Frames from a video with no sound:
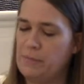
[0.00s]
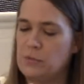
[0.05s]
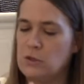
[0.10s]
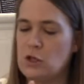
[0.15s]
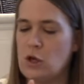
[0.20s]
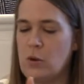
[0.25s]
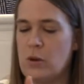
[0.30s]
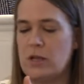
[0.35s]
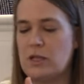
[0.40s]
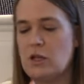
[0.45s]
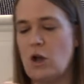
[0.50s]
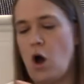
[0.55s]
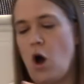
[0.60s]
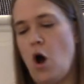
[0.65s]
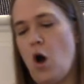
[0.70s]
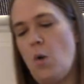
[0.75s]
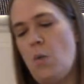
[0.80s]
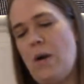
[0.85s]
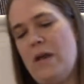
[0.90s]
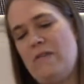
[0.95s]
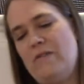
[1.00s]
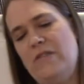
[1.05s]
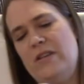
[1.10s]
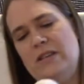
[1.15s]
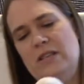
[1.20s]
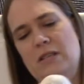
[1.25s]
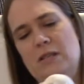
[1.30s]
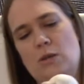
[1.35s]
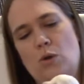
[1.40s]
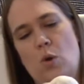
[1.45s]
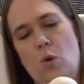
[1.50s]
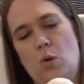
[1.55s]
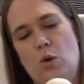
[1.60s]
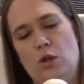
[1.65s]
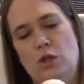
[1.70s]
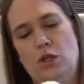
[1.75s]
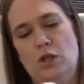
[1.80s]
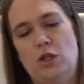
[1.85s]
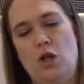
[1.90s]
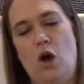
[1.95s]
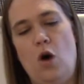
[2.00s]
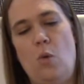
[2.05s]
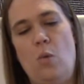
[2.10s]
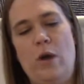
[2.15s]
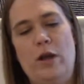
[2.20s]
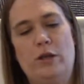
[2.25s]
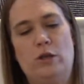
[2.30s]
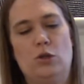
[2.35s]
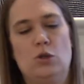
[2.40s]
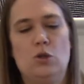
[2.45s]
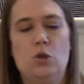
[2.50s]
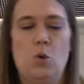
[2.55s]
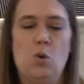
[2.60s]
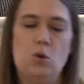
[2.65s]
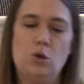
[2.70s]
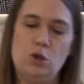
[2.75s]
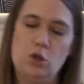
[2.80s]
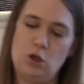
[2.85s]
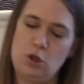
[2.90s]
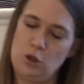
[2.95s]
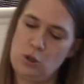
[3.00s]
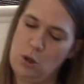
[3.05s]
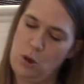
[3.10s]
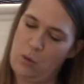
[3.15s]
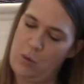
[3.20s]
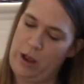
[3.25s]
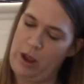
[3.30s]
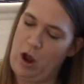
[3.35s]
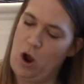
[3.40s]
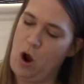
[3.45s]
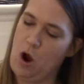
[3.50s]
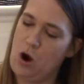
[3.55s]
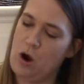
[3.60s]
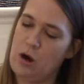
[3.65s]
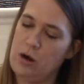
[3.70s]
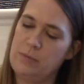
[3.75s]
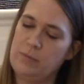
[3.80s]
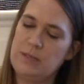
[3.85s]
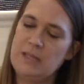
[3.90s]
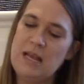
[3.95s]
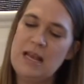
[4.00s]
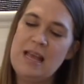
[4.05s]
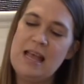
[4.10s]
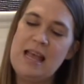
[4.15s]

So he has an all white face, he's gorgeous, all white shoulders, all white arms.